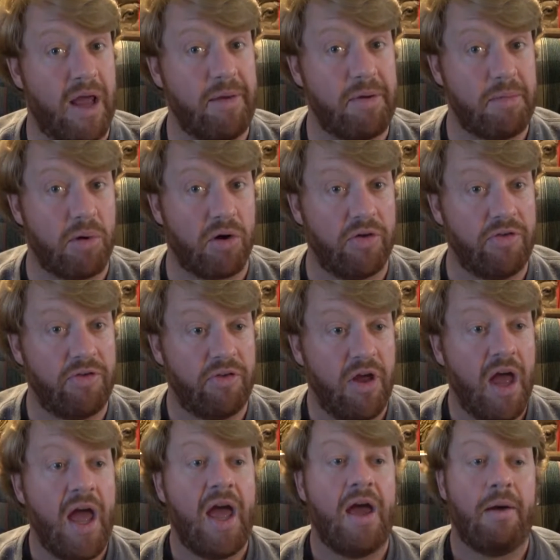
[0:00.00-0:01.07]
baby birds,
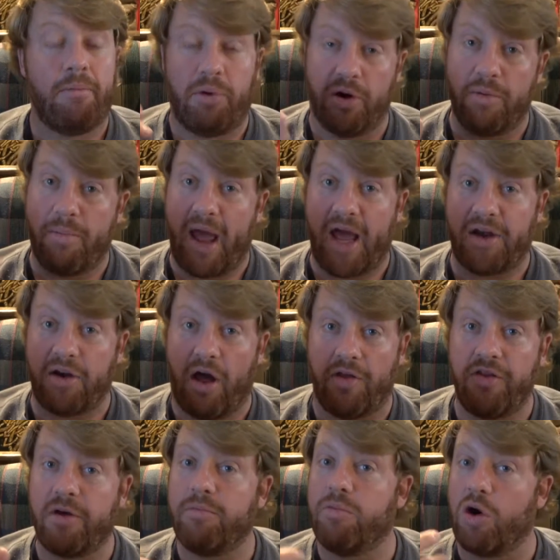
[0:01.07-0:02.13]
put a band
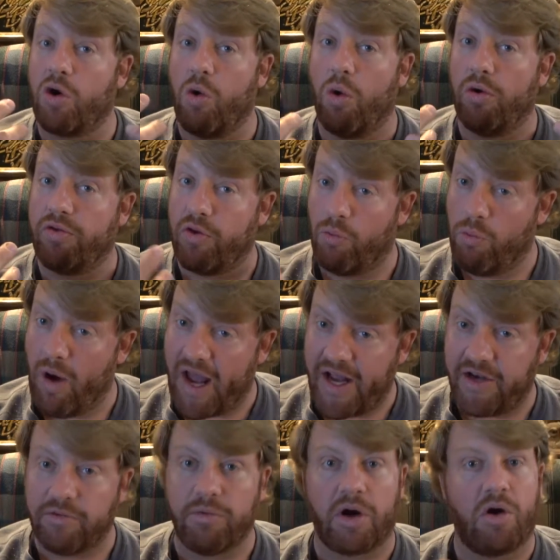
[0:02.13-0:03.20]
on them, record the
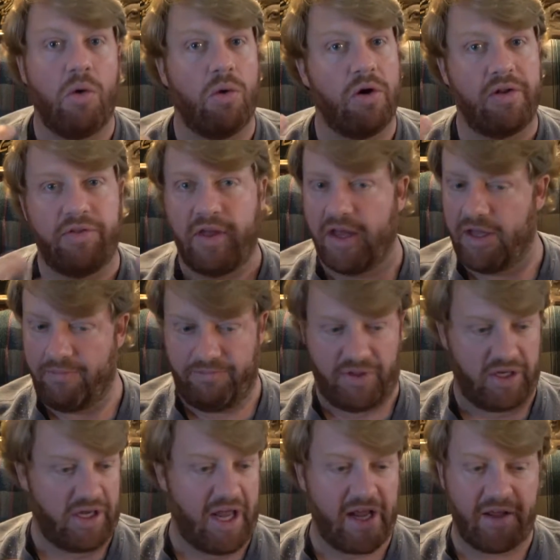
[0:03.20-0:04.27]
weight, record the,
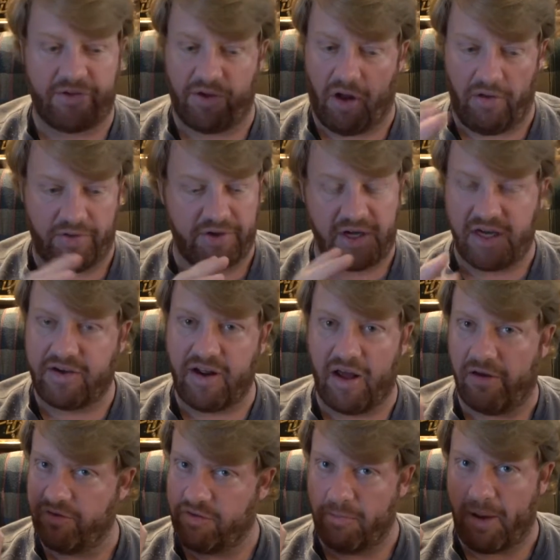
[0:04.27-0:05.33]
the length, all the
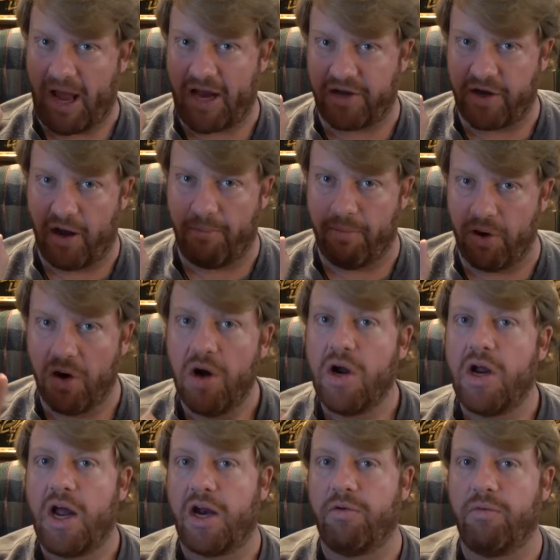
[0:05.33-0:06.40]
details, the band number,
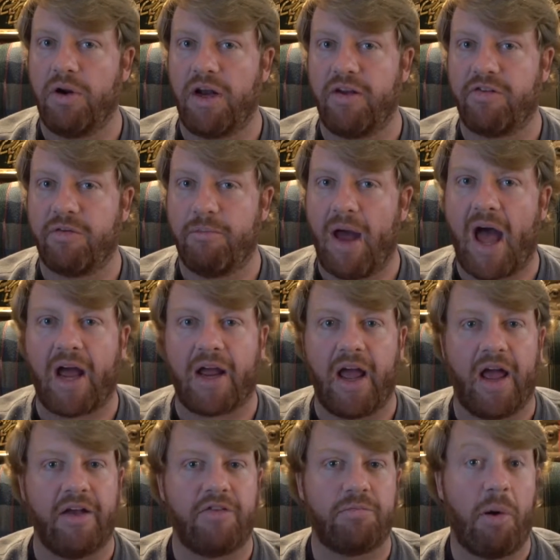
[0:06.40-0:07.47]
and release them back
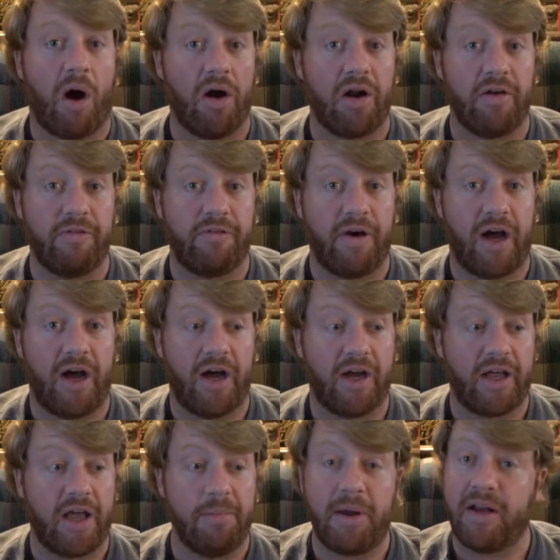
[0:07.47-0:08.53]
as part of uh,
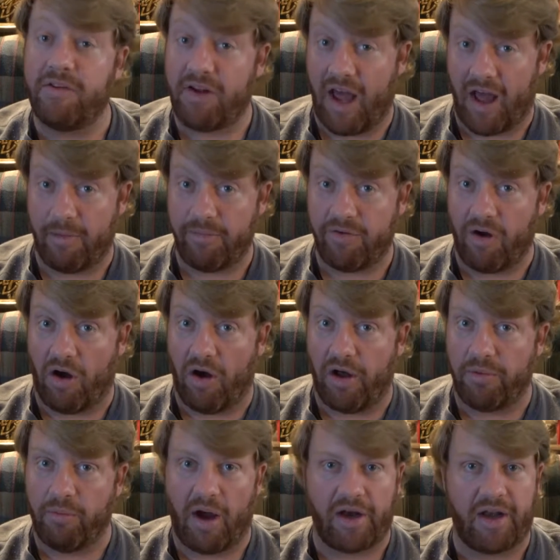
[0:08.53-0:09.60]
keeping tabs
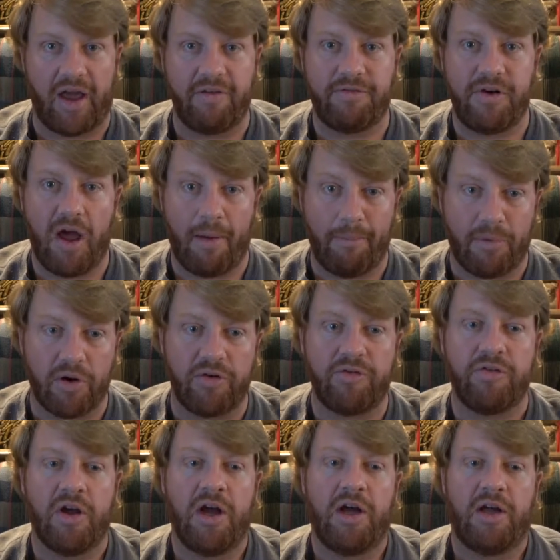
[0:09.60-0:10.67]
on wildlife numbers.